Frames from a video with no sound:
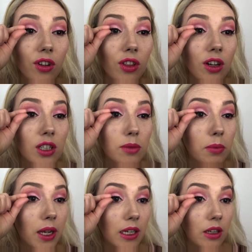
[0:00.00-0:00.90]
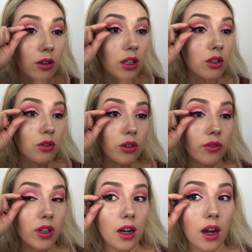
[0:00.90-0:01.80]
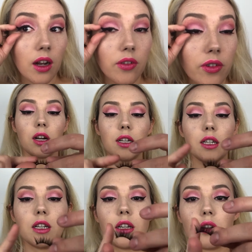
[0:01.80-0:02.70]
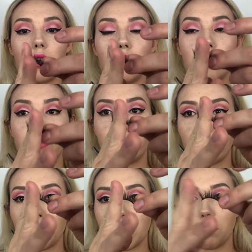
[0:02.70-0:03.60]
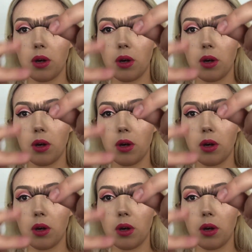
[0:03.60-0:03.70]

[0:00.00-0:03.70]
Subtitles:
Further is better, you can do even half, cutting it always from the